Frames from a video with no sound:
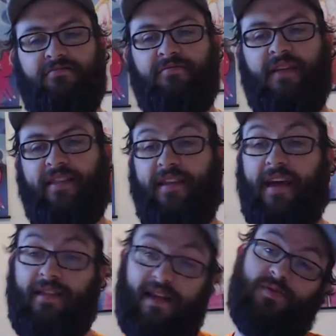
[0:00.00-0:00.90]
and and
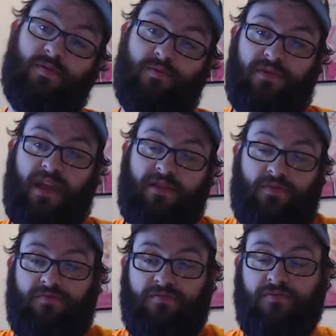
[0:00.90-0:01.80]
that's that's
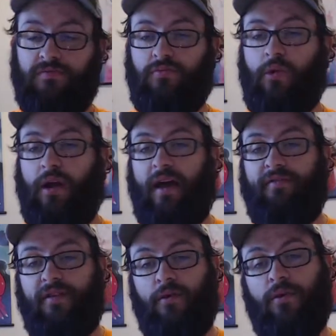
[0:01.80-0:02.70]
what I
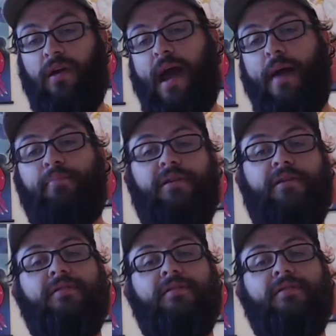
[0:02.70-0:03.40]
feel will happen.